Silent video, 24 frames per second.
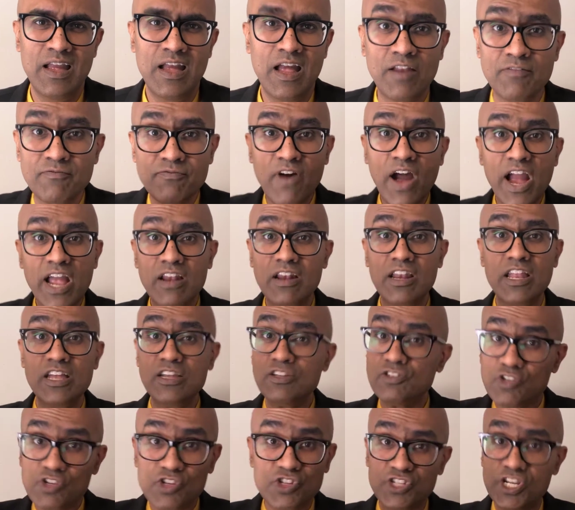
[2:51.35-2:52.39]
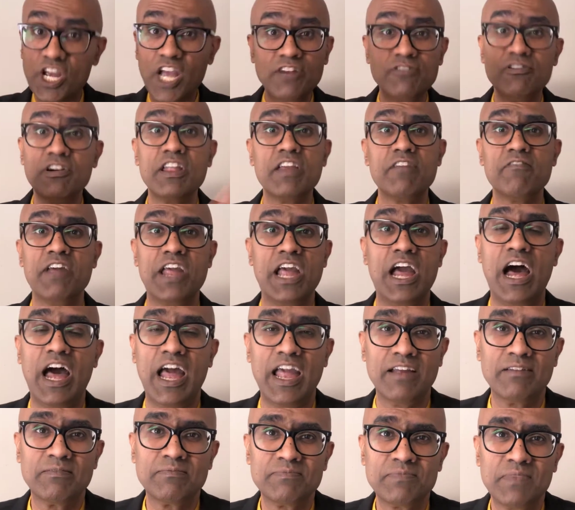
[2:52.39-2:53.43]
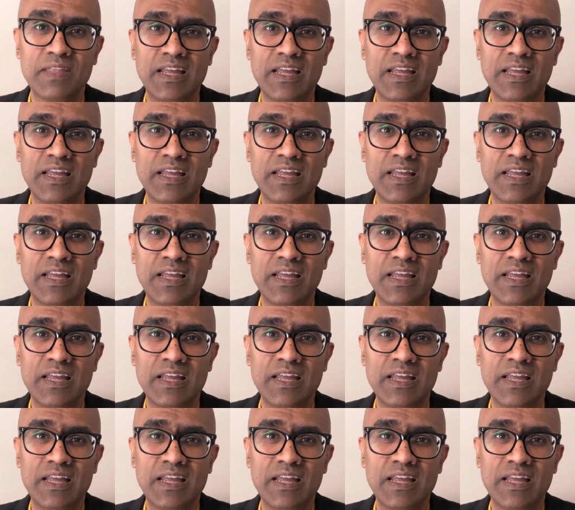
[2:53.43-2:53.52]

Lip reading: And finally, generative AI.